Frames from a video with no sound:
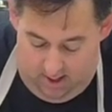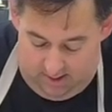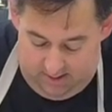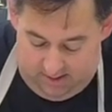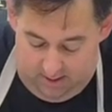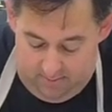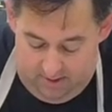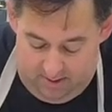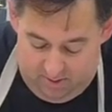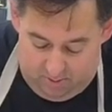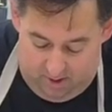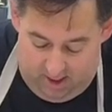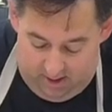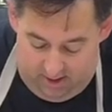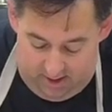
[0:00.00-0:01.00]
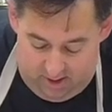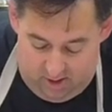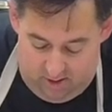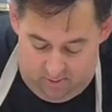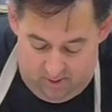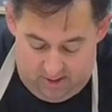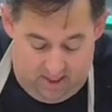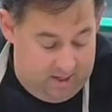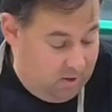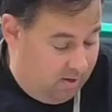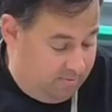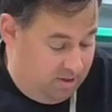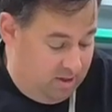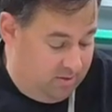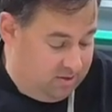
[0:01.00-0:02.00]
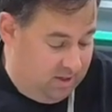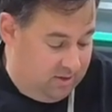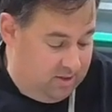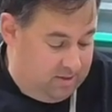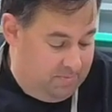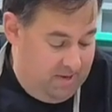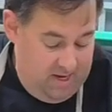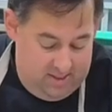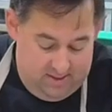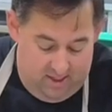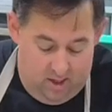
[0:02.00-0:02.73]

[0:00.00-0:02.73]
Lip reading: And sometimes what I like to do is, I know I'm going to use all these pans.